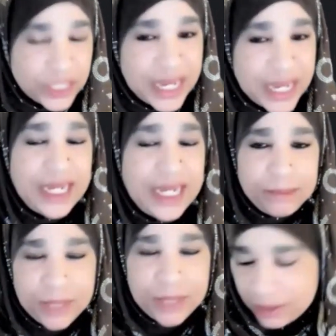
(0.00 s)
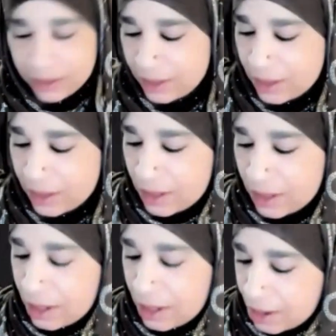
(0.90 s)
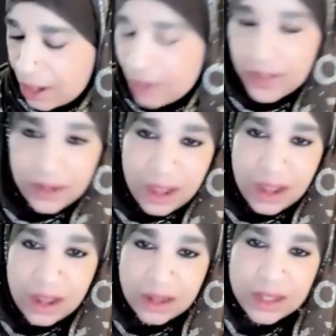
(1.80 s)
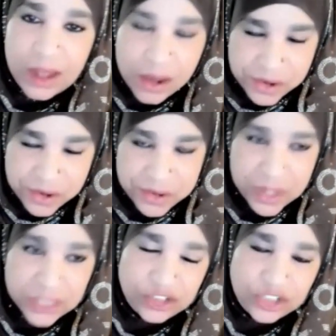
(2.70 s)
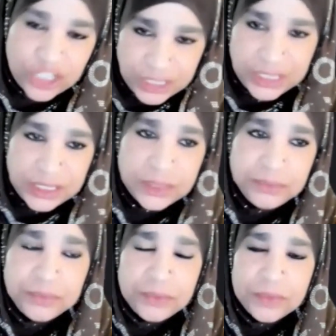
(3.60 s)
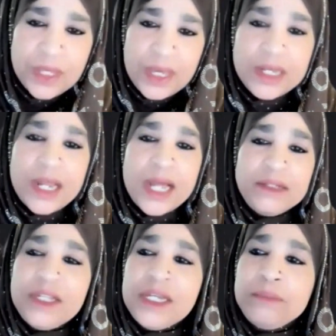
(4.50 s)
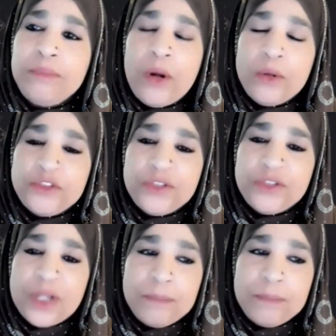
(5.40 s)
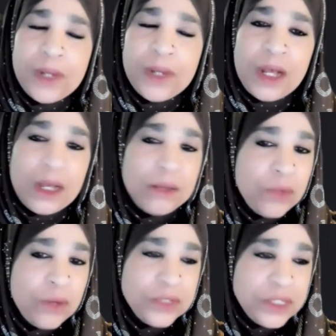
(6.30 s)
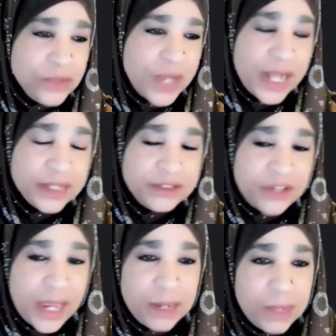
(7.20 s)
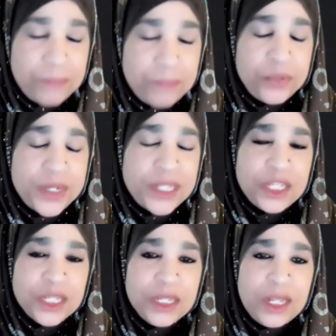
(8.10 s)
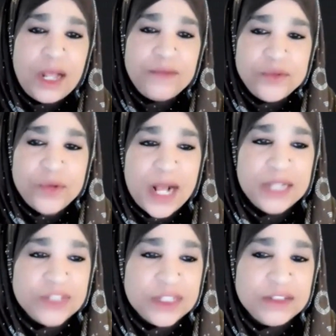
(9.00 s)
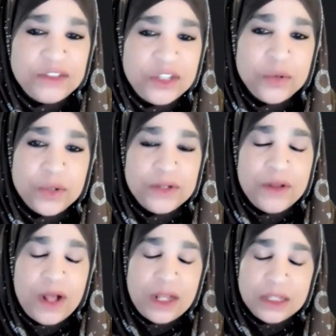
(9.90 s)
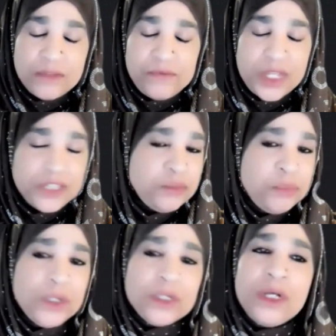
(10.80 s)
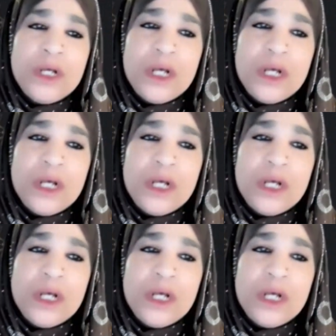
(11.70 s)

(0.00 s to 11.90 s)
the name of Allah, Ar-Rashid. And I did post up what you guys came up with. If you guys can see on the Facebook